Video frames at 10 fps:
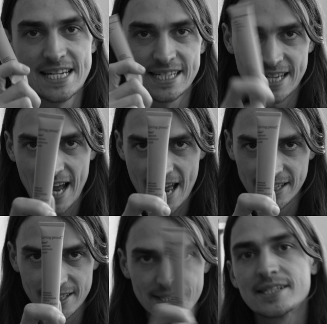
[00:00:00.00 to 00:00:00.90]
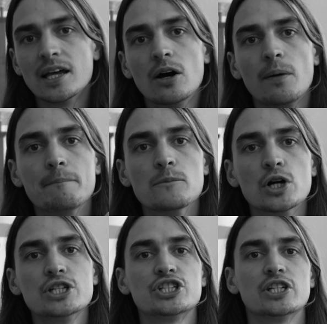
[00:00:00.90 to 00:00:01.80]
Intense
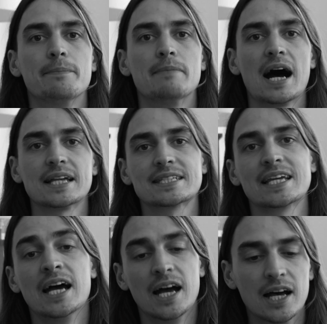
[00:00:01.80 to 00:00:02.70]
Moisture Mask.